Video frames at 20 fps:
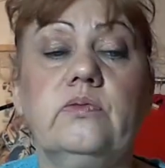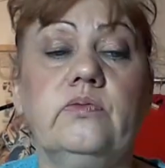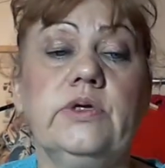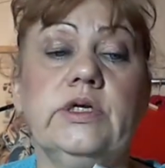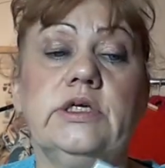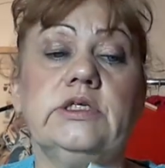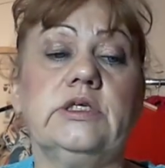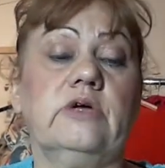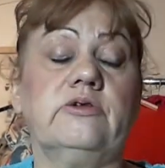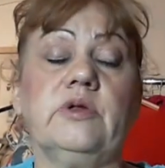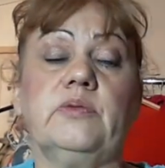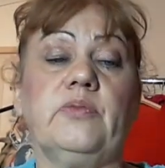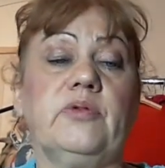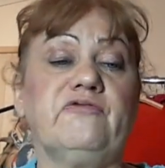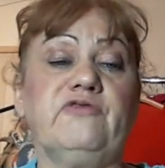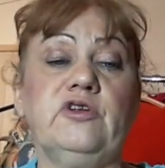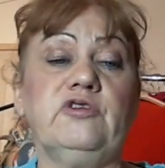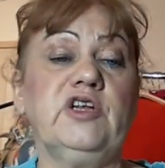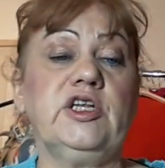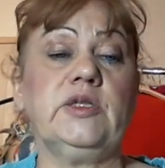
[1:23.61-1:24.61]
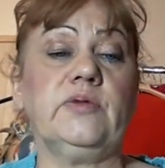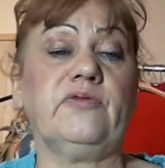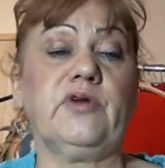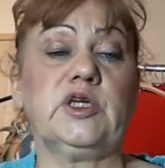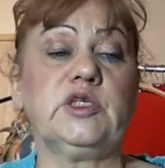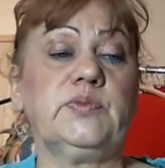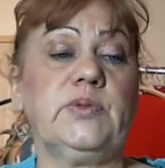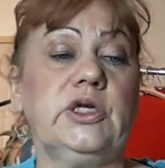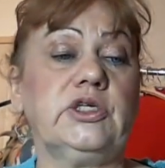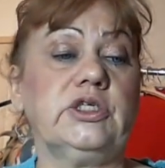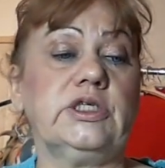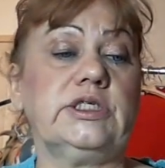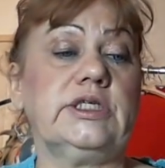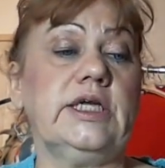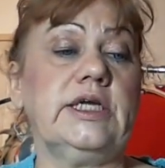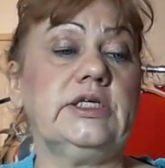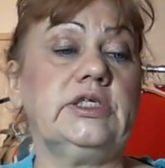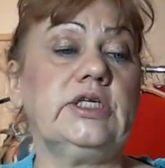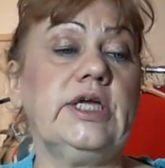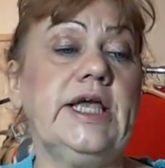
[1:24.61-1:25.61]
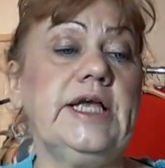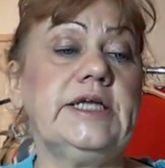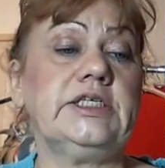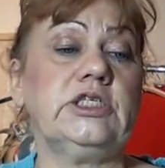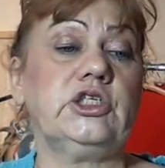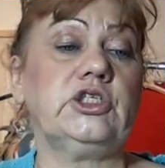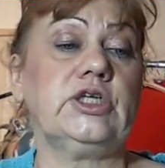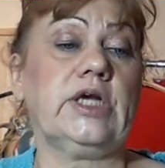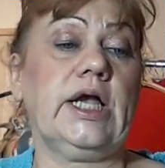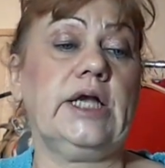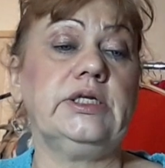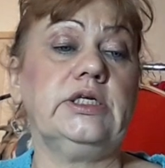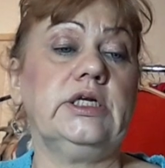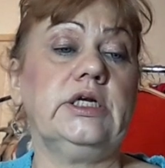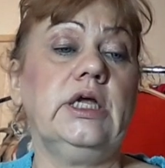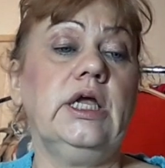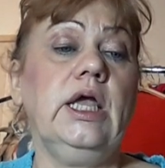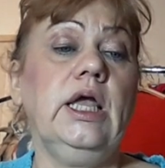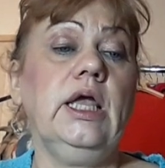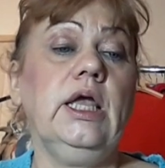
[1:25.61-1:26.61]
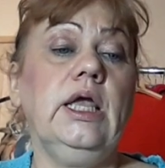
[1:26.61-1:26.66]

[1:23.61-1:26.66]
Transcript: Basically, if you read the verse, but it just says, yes, it's January,